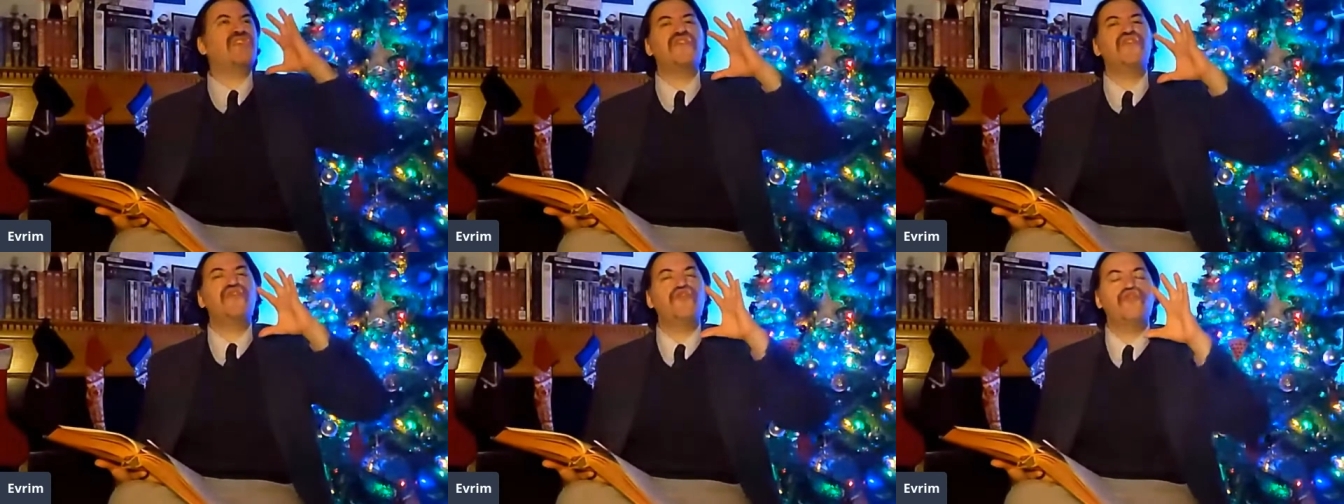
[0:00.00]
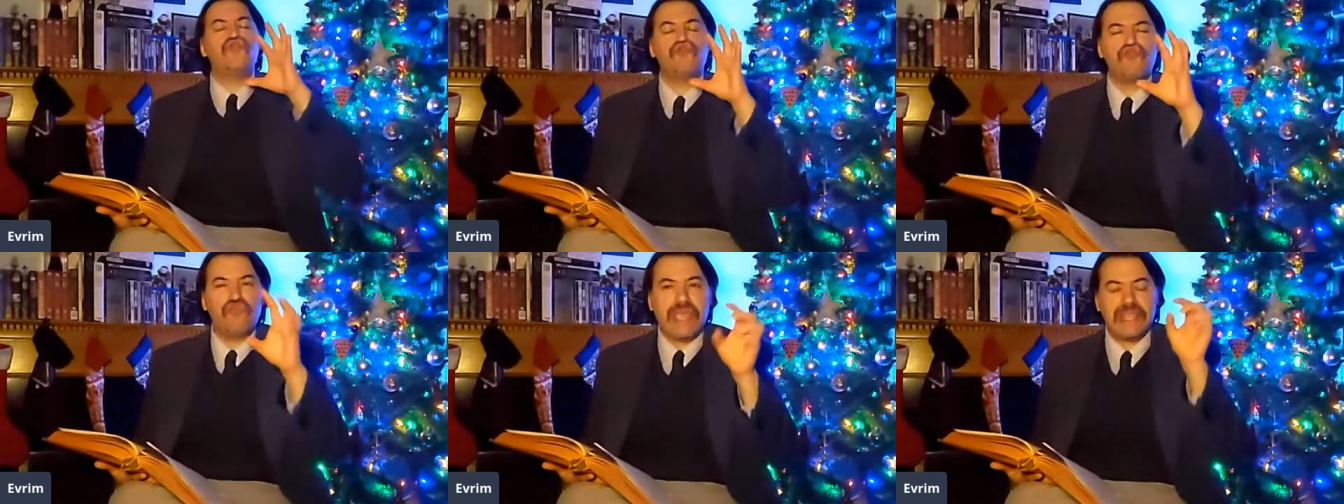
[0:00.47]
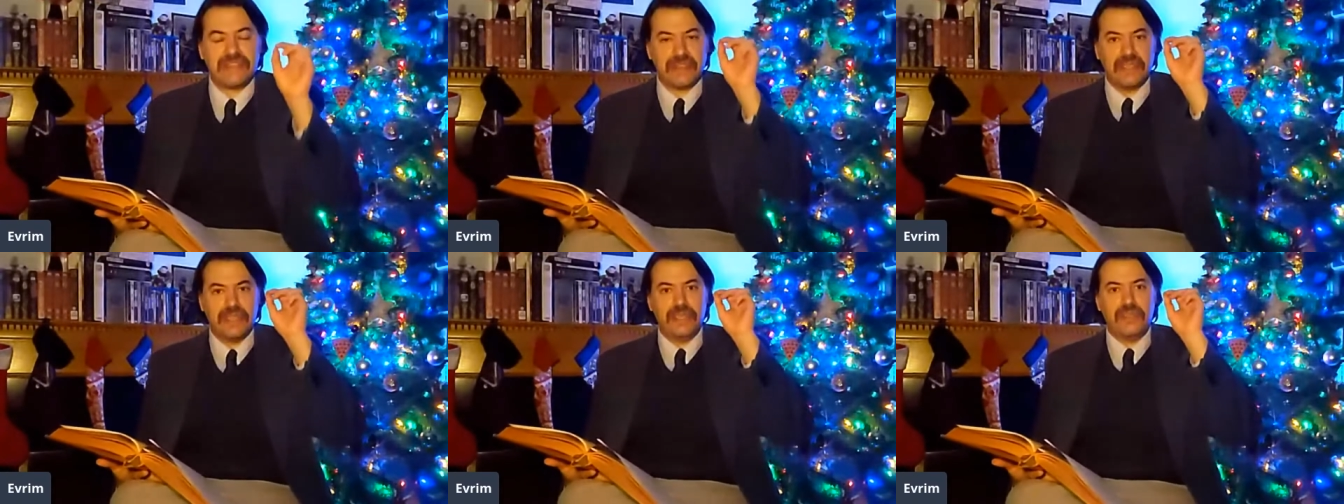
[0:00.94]
straight
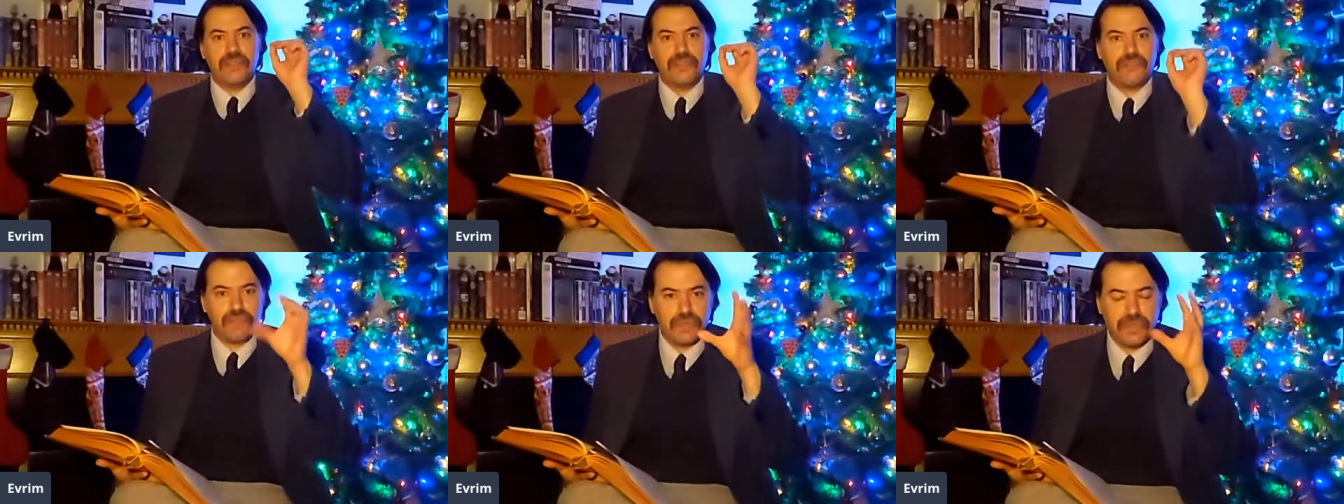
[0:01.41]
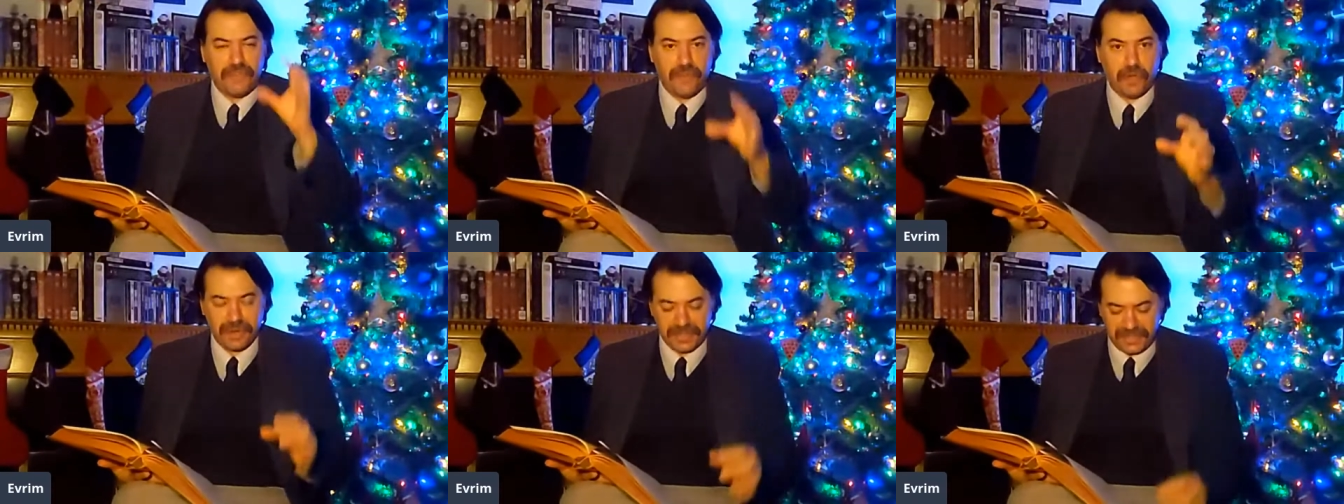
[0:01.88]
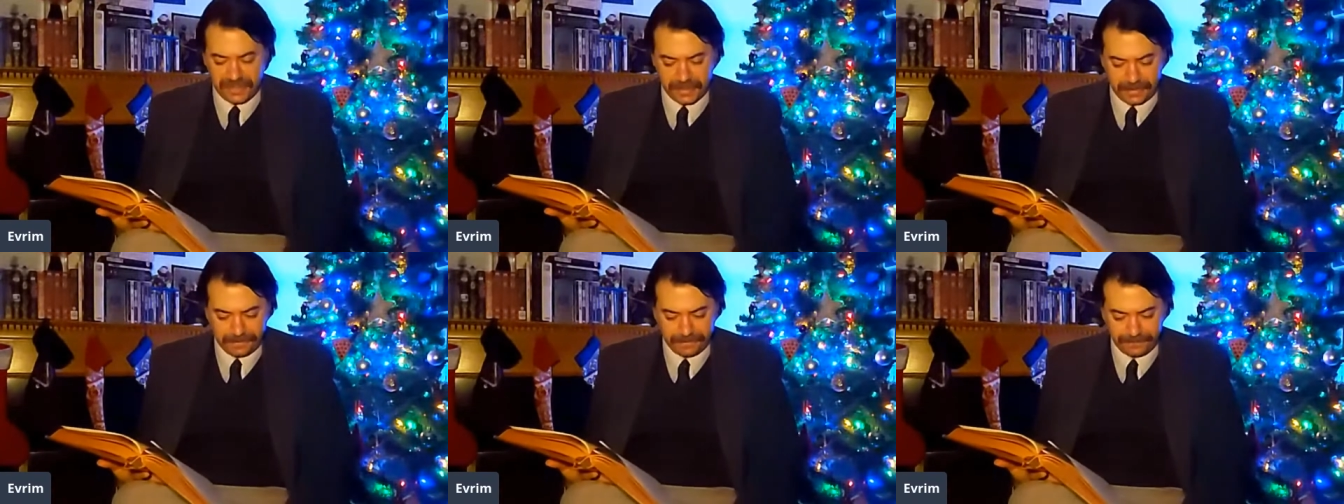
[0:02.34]
through the forest,